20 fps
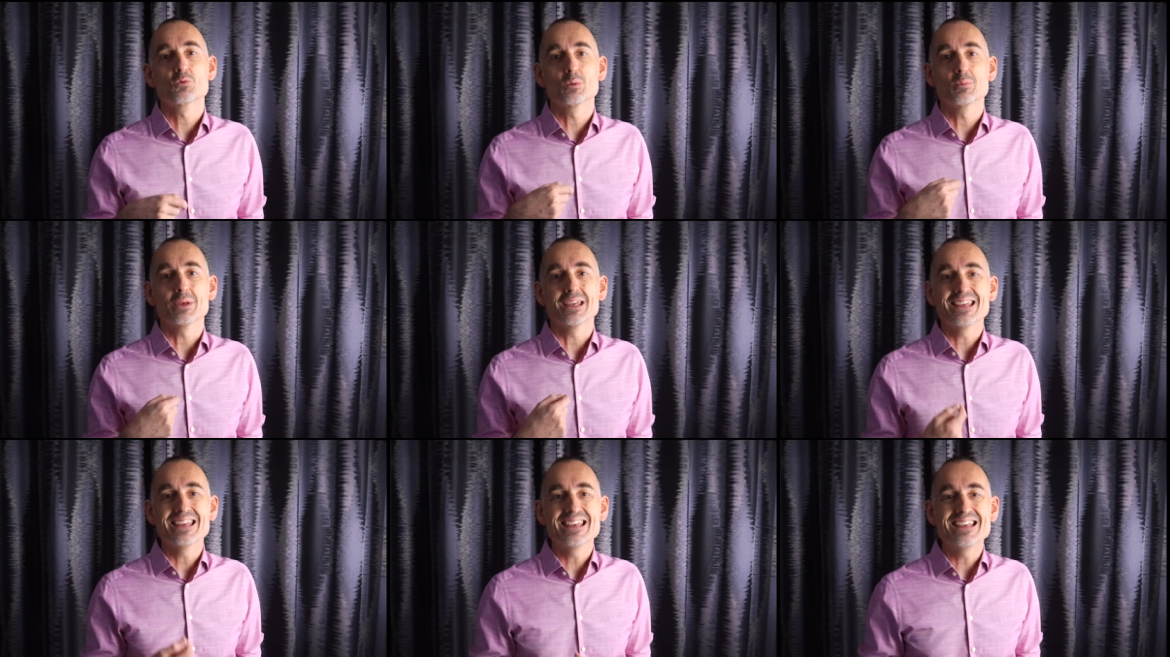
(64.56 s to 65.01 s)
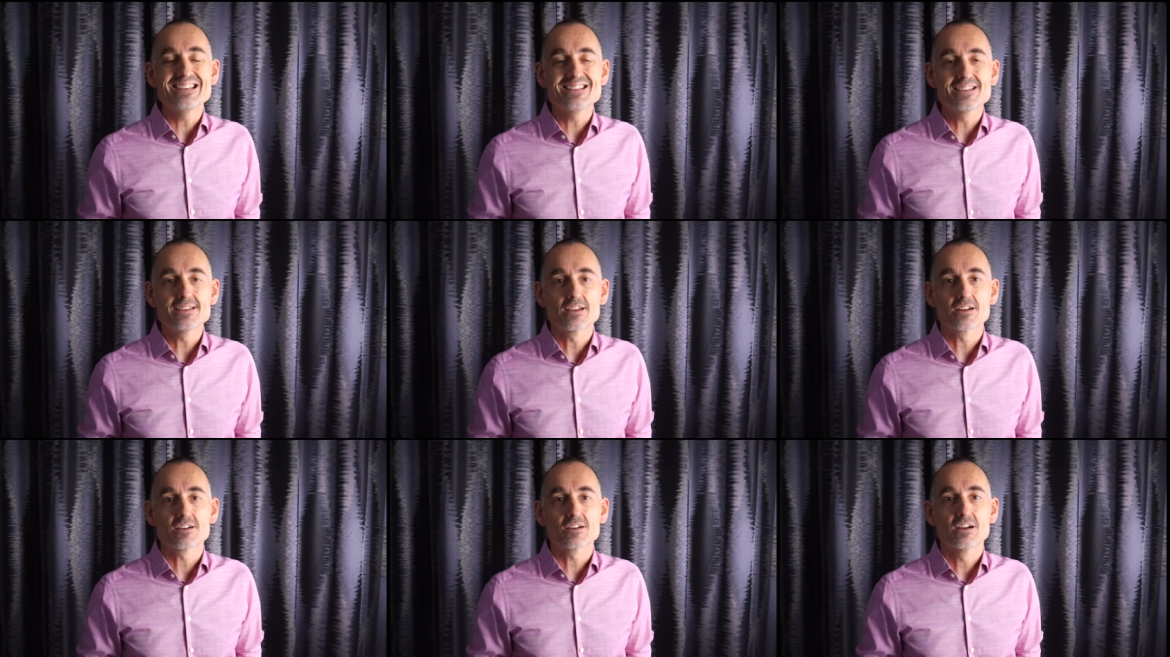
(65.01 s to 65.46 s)
will be
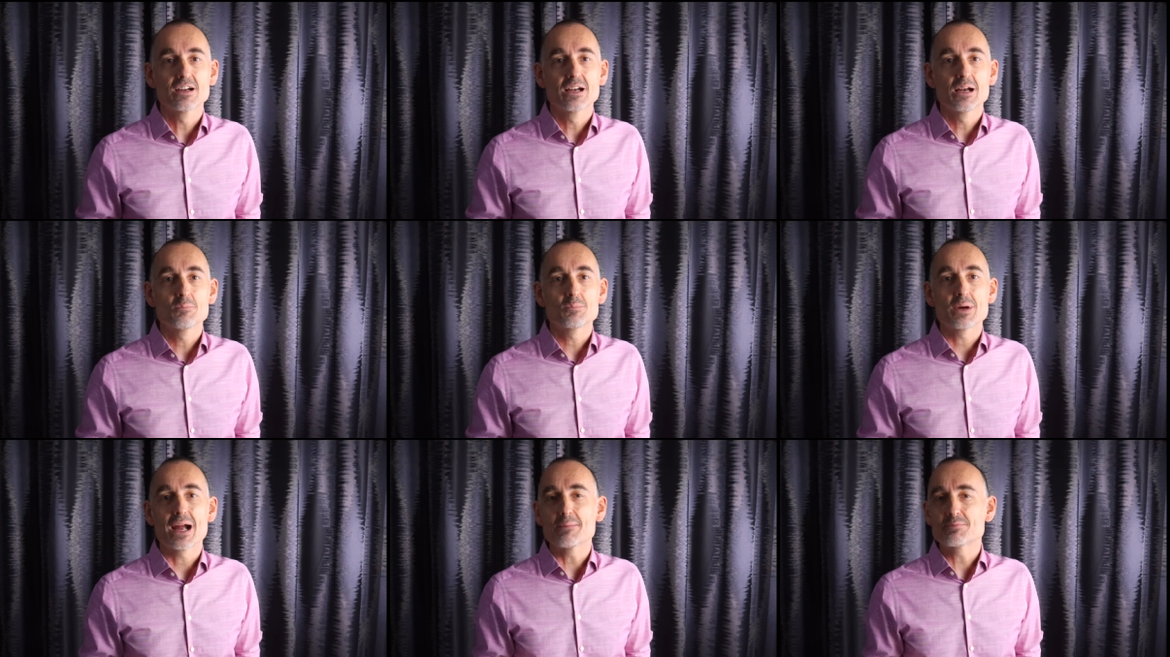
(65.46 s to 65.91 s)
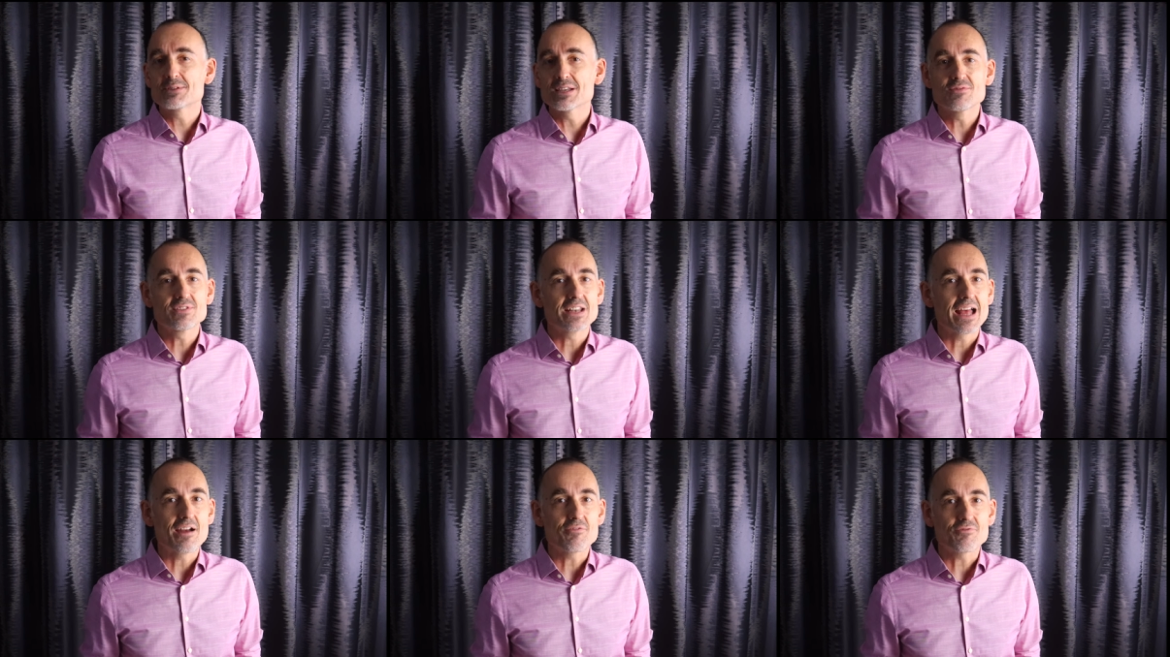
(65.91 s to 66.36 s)
easier, perhaps
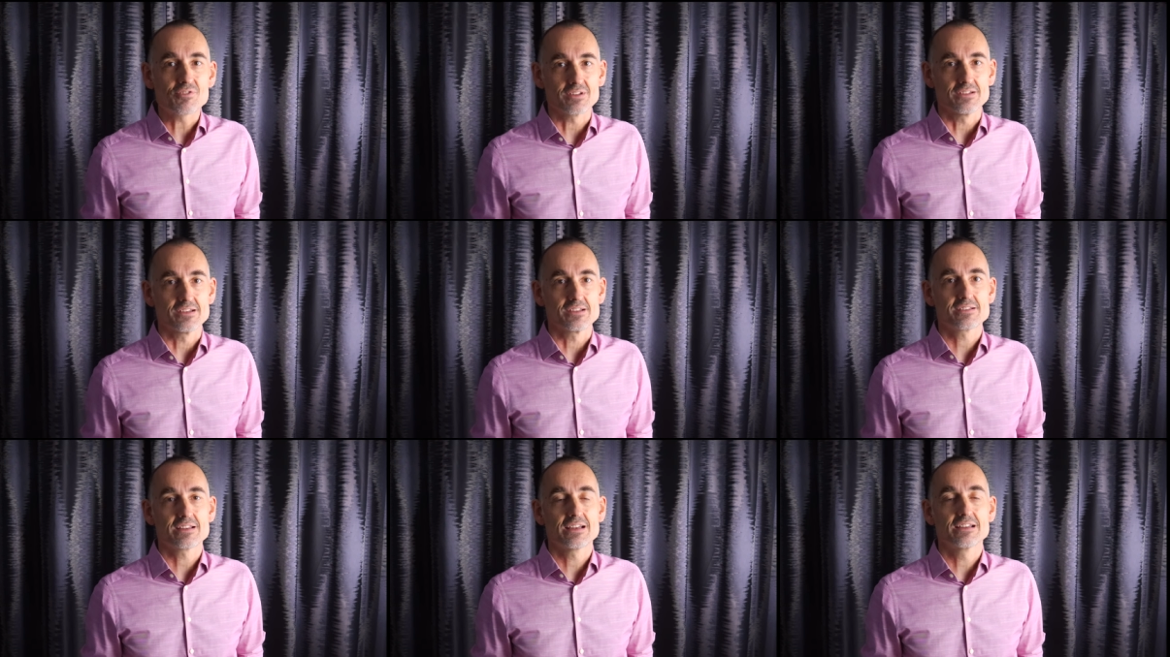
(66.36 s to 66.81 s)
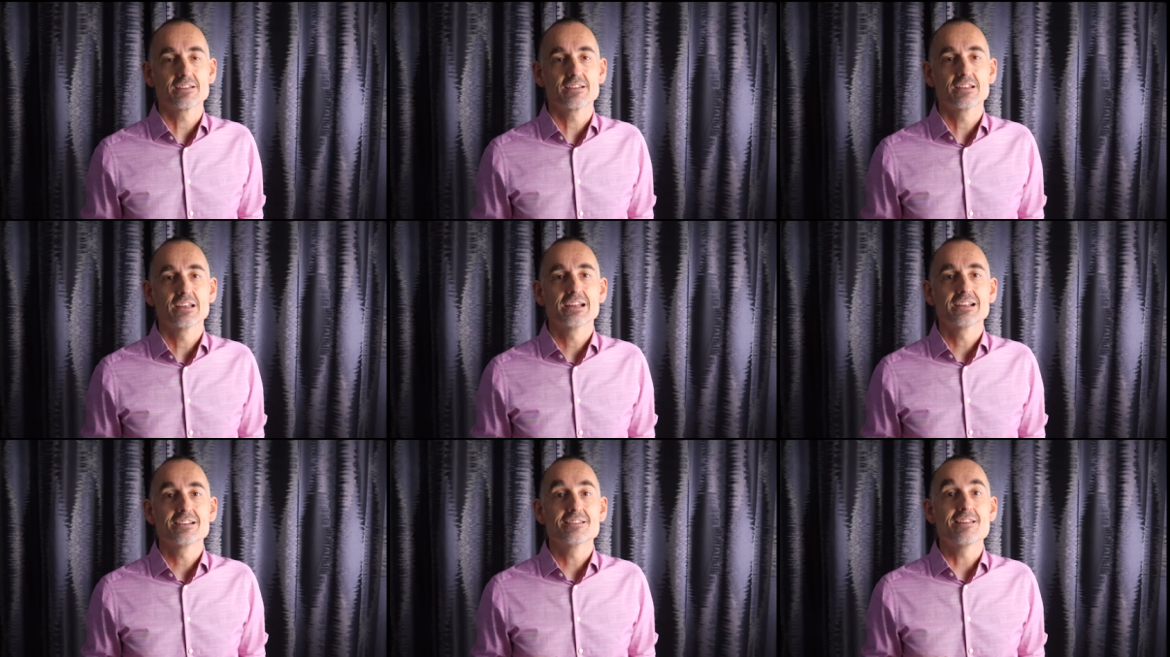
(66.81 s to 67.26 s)
even effortless, and
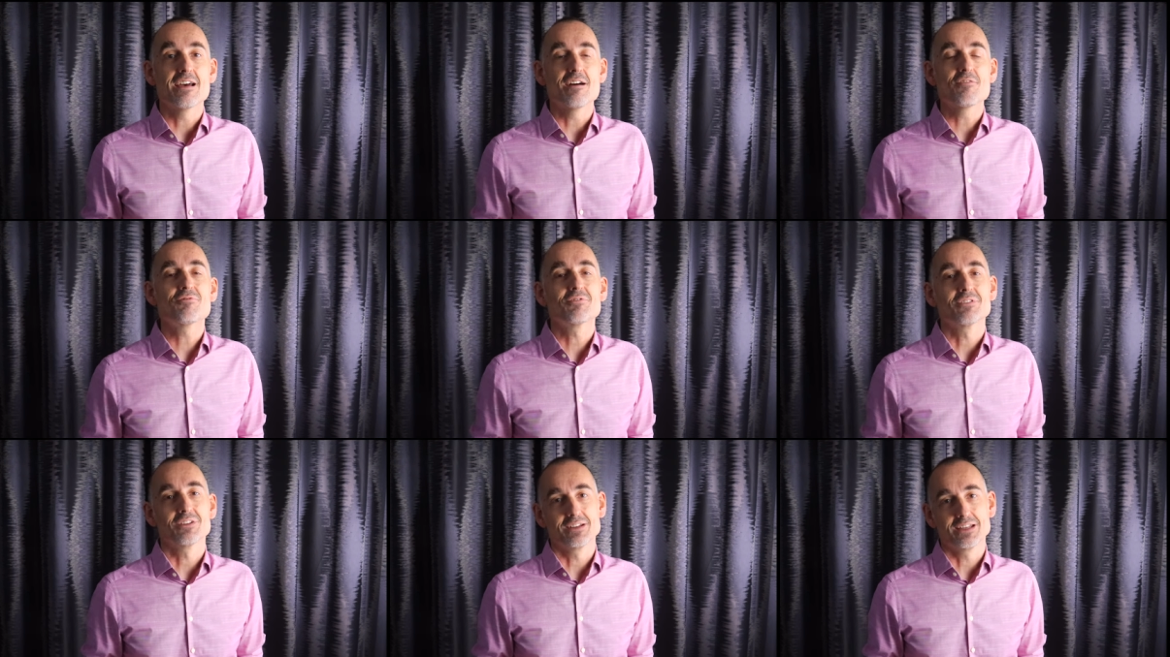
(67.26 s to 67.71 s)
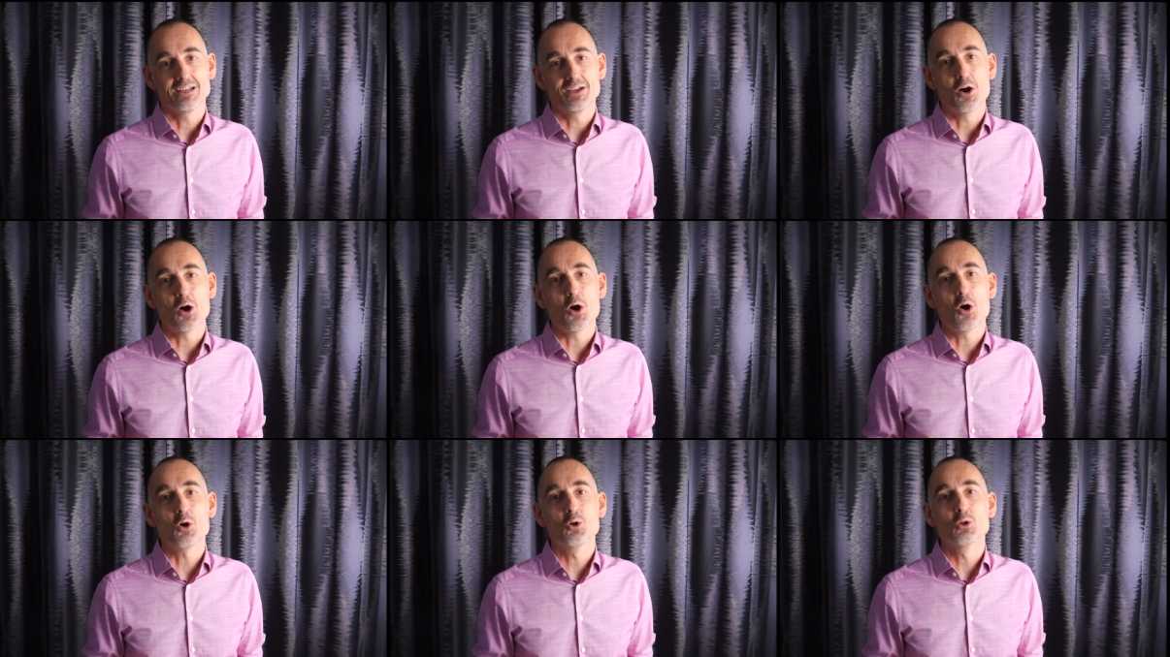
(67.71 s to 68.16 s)
definitely
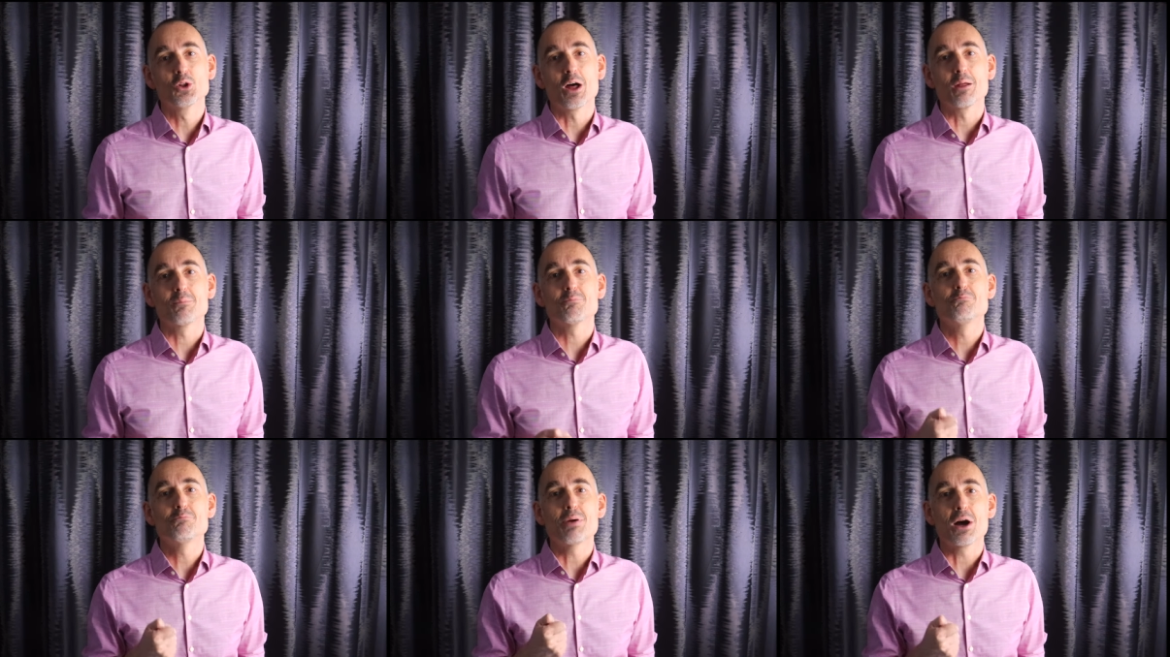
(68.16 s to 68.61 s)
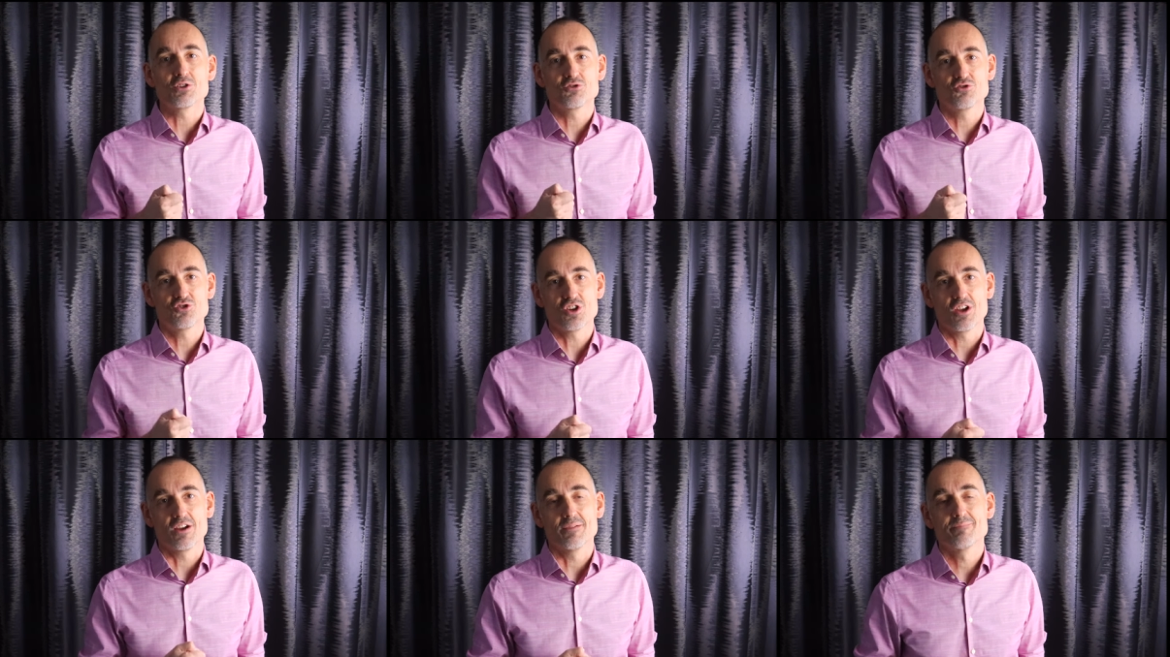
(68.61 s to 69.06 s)
a whole lot
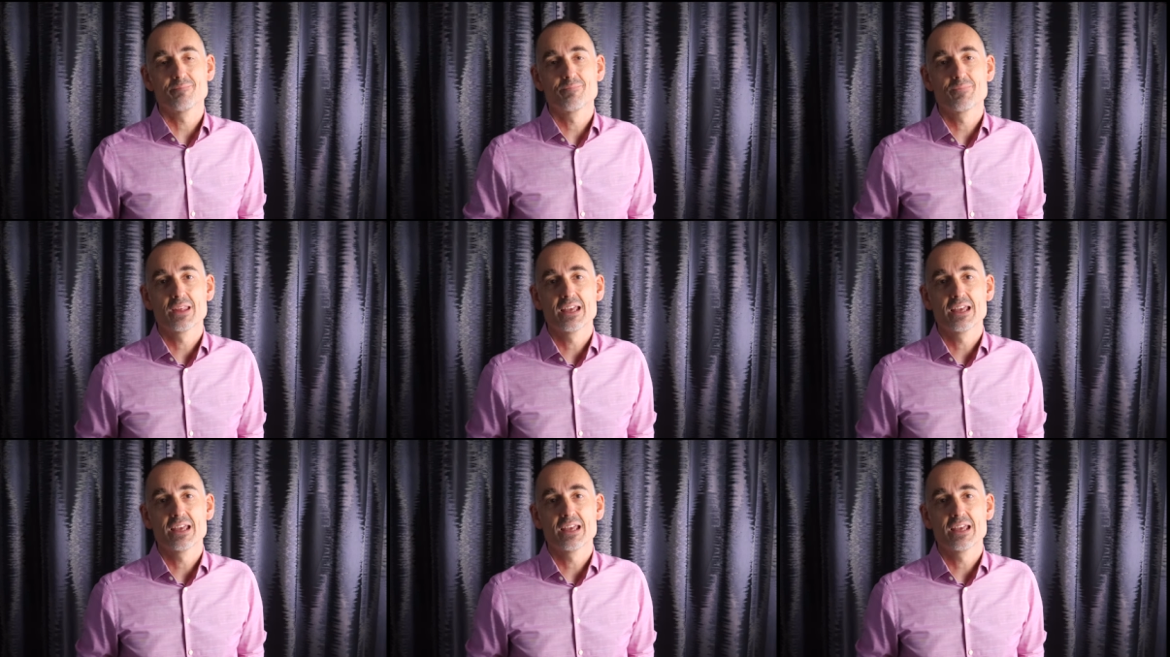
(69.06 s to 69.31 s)
punchier.